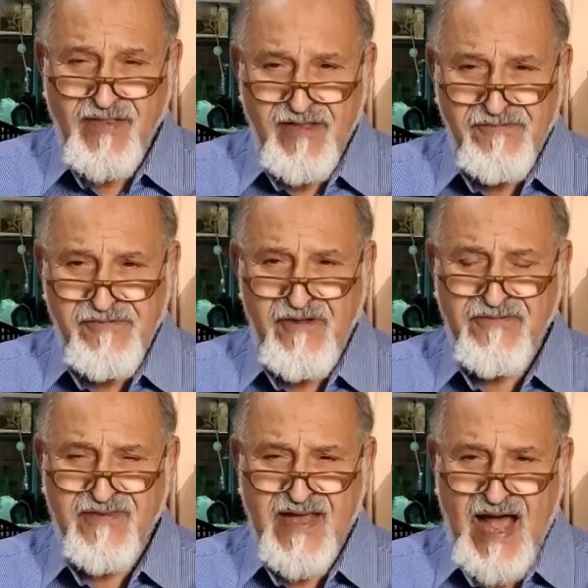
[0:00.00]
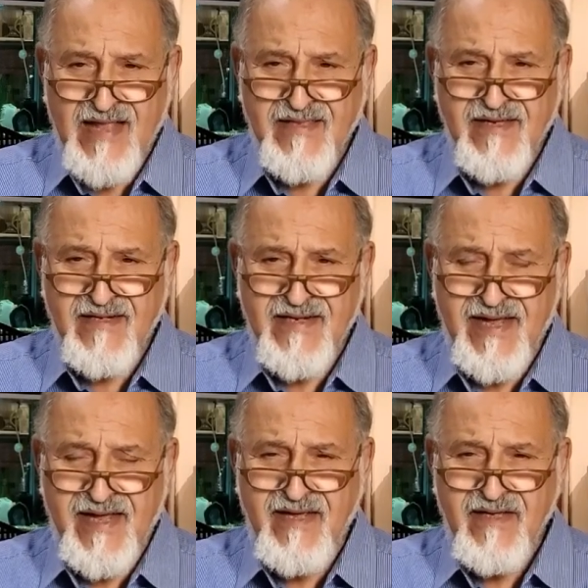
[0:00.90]
the fifth Gatha
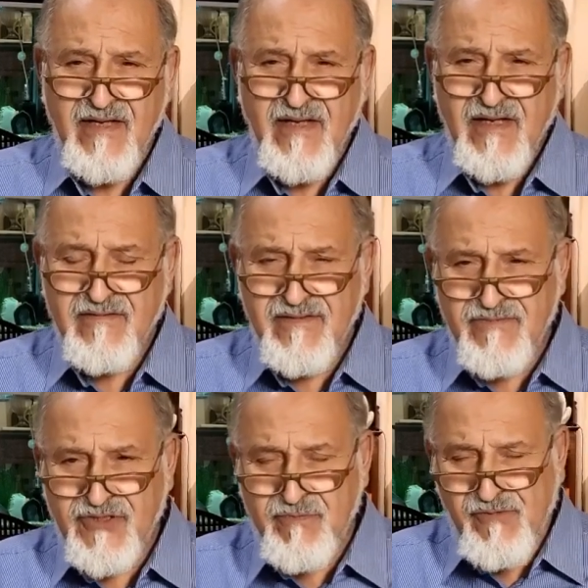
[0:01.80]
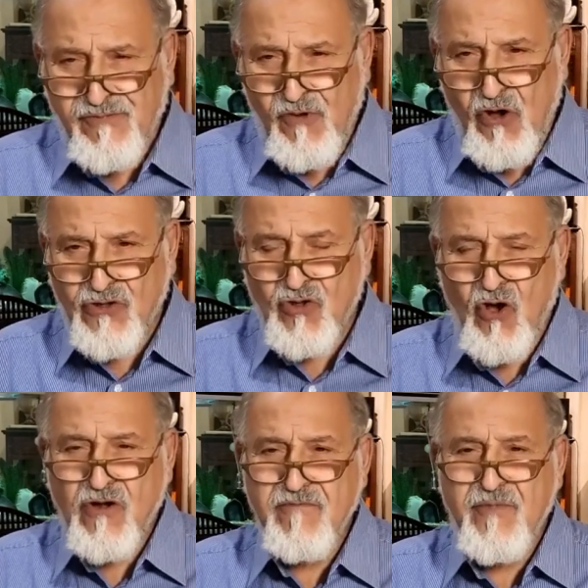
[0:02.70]
day before
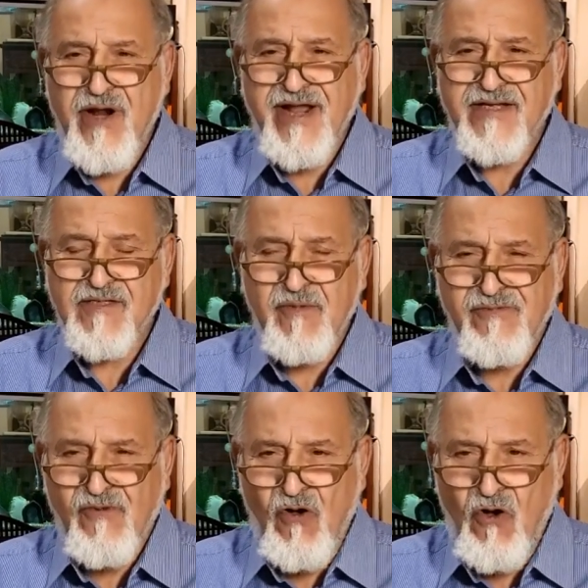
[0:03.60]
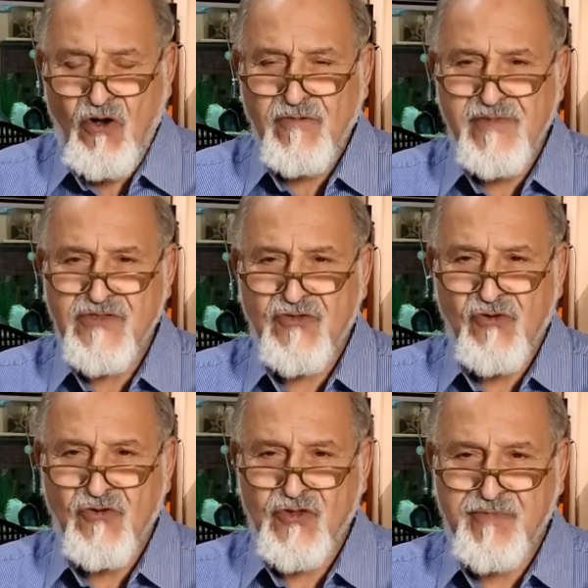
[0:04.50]
dawn breaks, before Hormuz
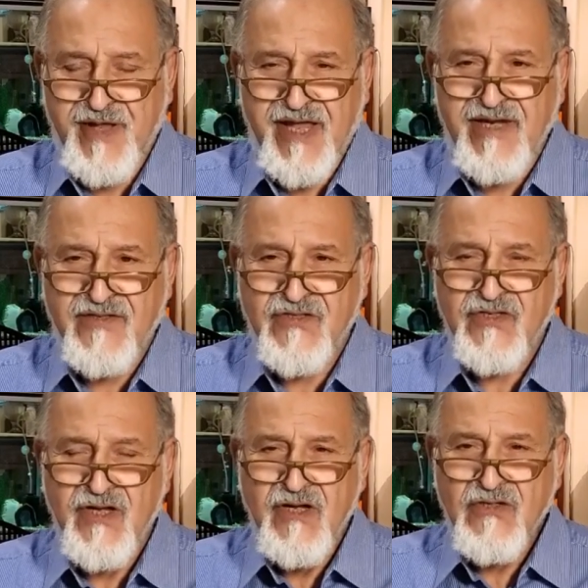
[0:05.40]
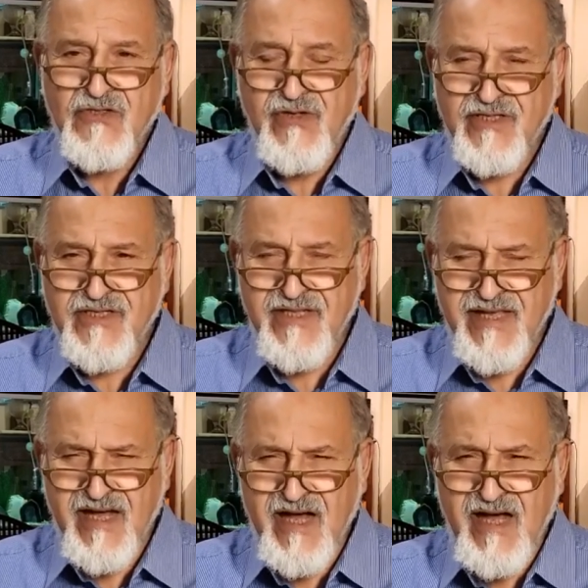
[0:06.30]
Roj begins. So it's in
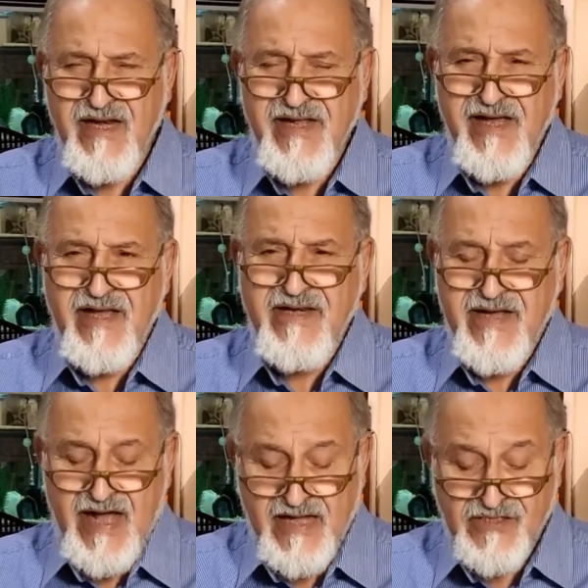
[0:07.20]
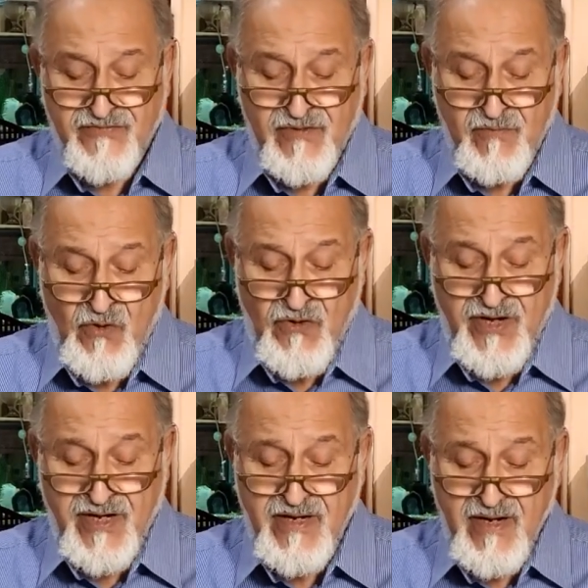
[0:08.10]
the early hours of the
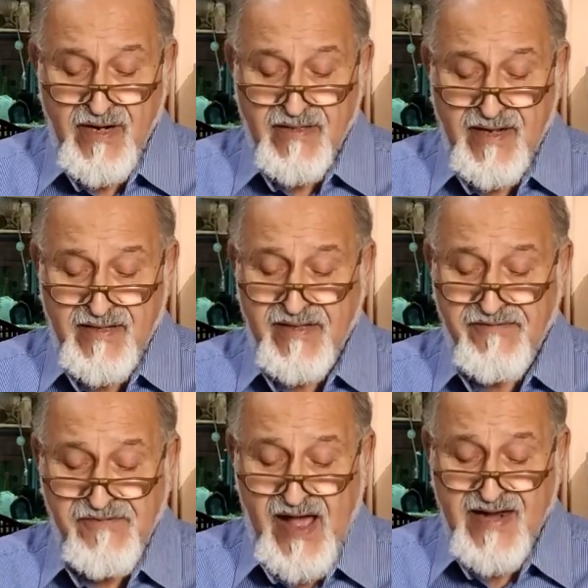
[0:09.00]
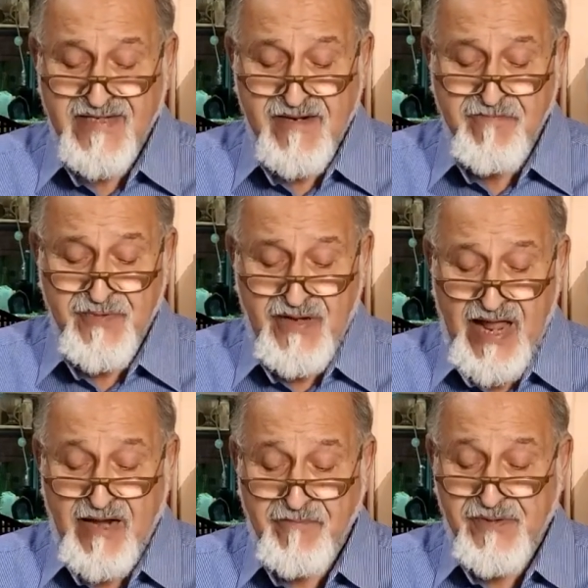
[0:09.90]
morning that the fire temple
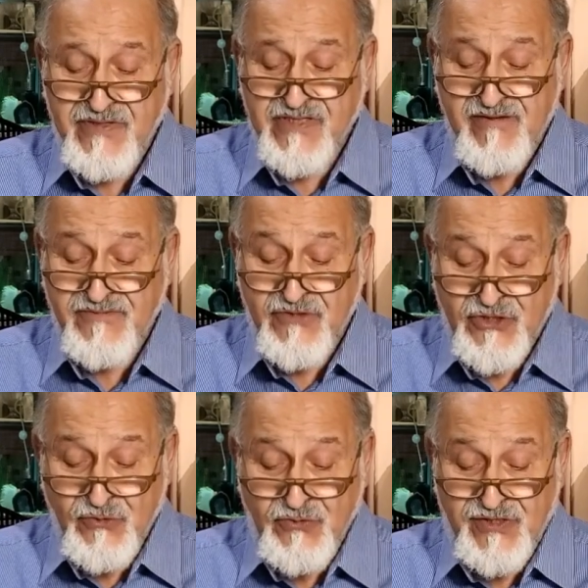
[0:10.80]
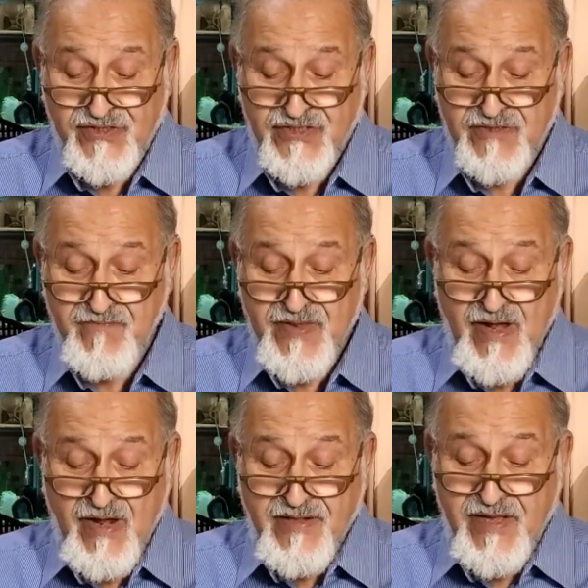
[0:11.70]
helpers have to do this.
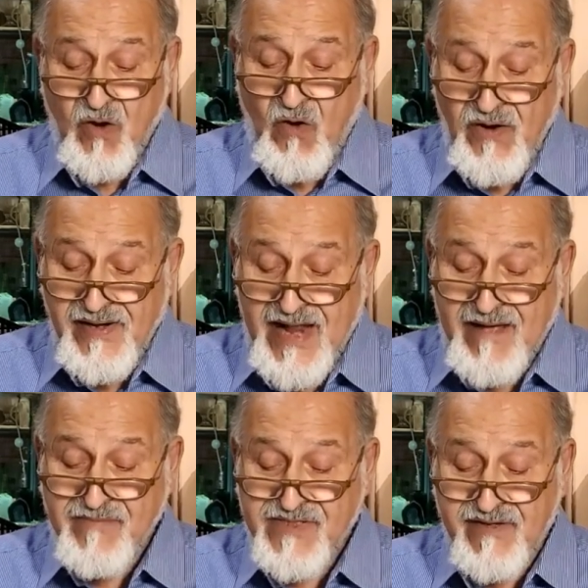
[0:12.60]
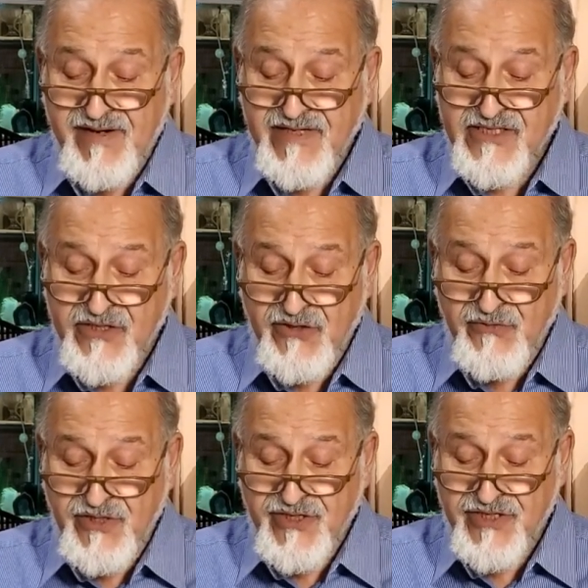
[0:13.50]
The oil lamps are
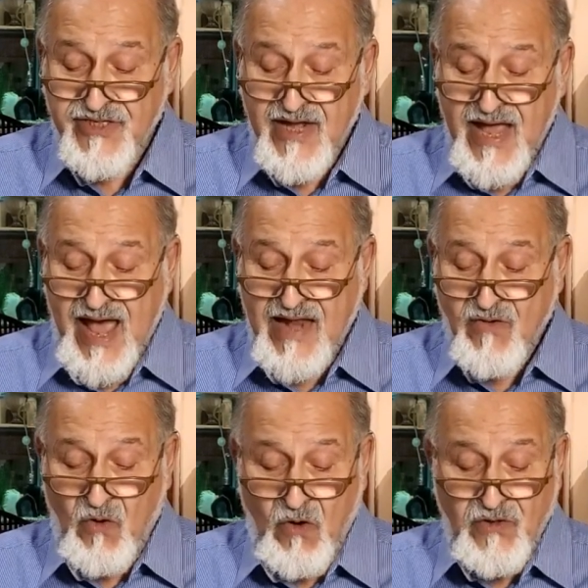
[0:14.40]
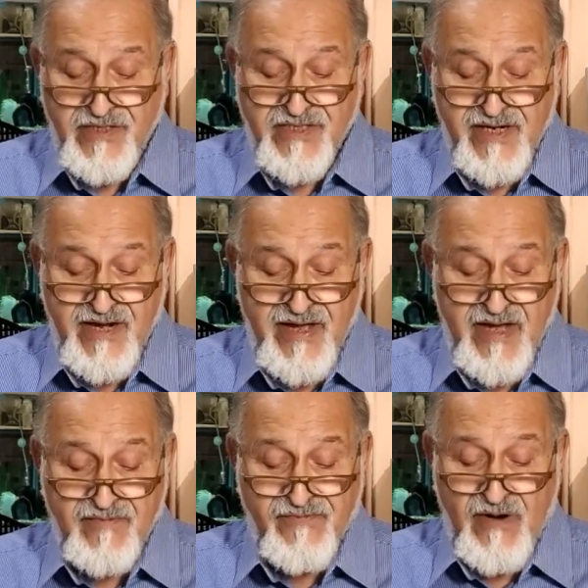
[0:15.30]
extinguished and all is
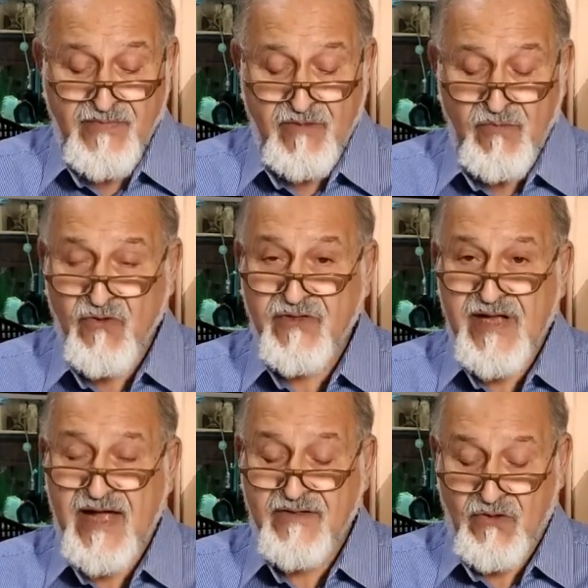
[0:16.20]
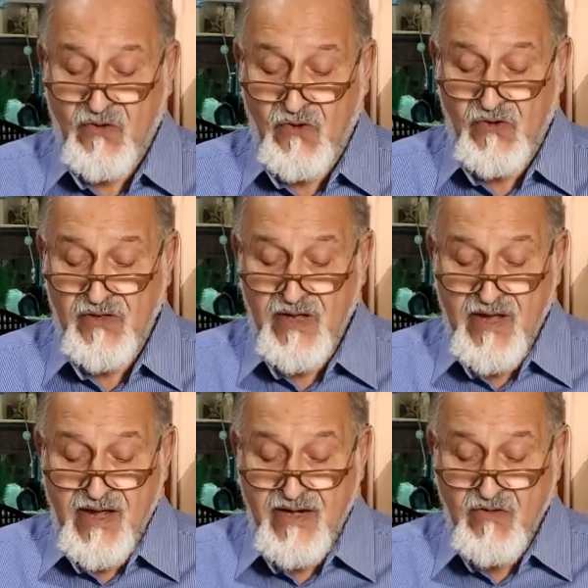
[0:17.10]
cleared from the Muktad hall
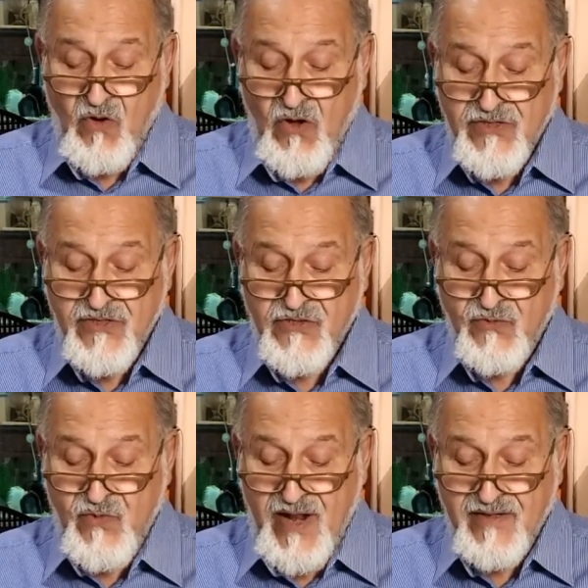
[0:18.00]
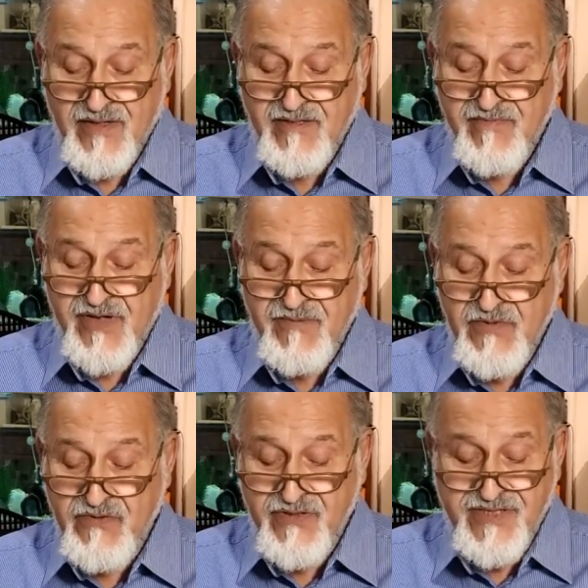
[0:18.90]
in order to welcome
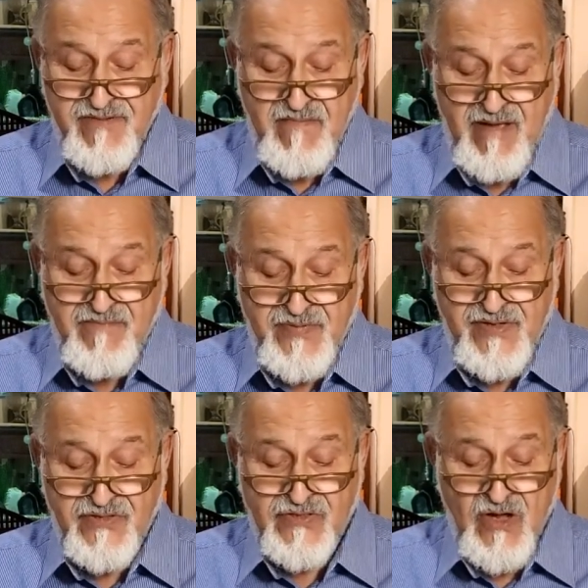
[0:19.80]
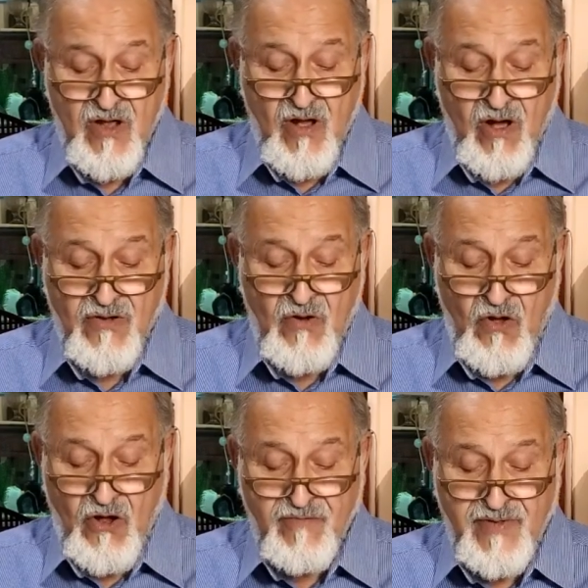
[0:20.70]
community members on
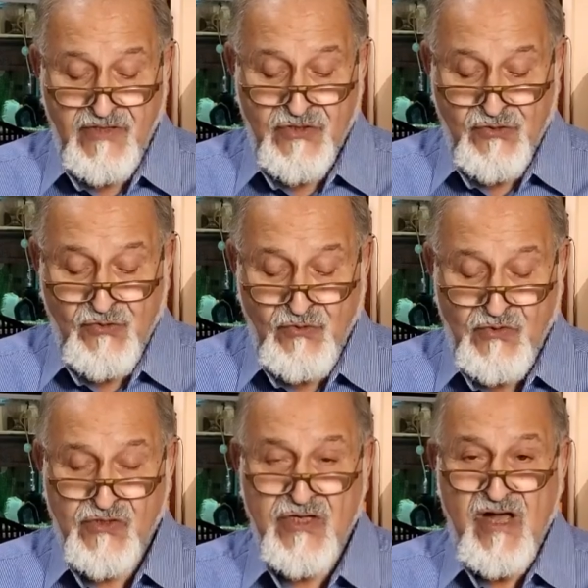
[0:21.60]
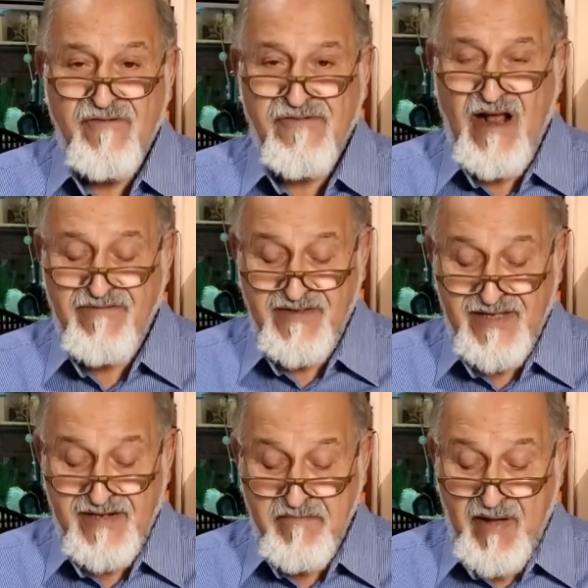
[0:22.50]
Hormuz Ruz
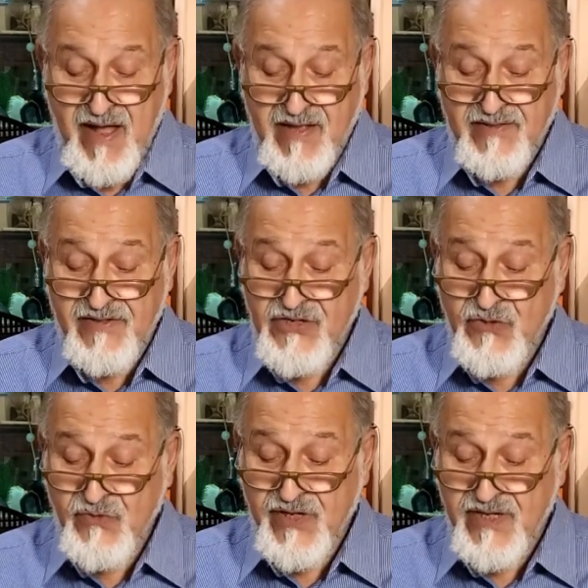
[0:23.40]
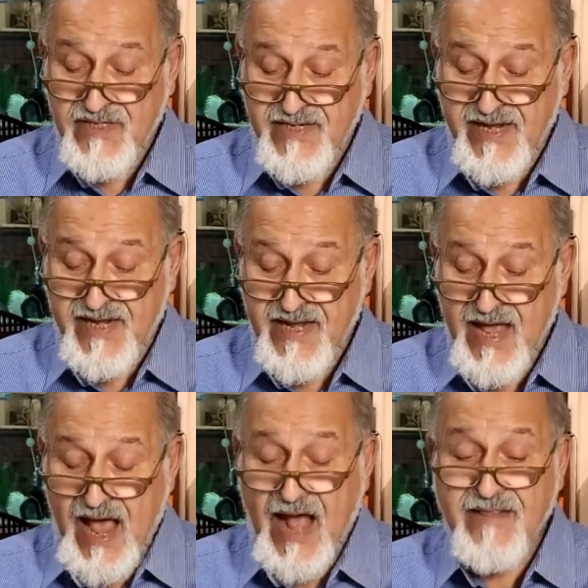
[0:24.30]
Fravadinma, the New Year day,
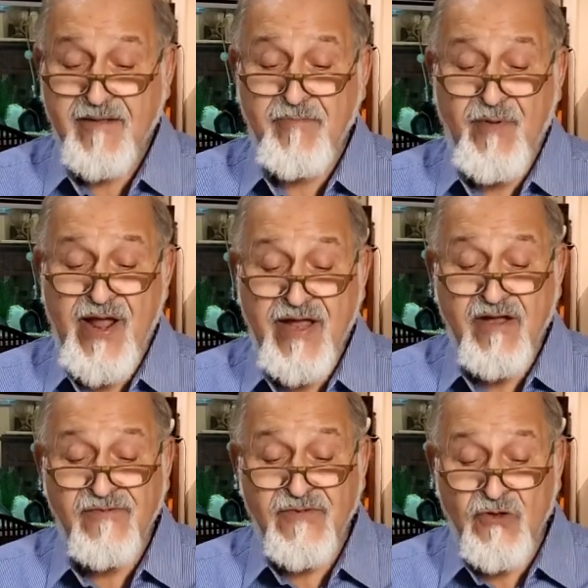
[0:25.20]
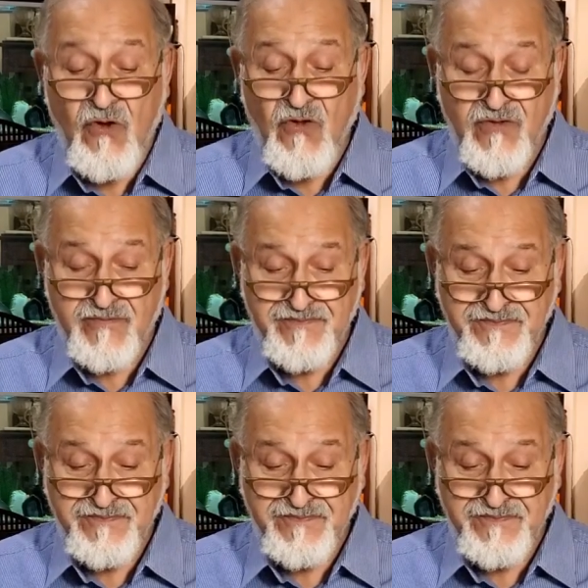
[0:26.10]
at the break of dawn.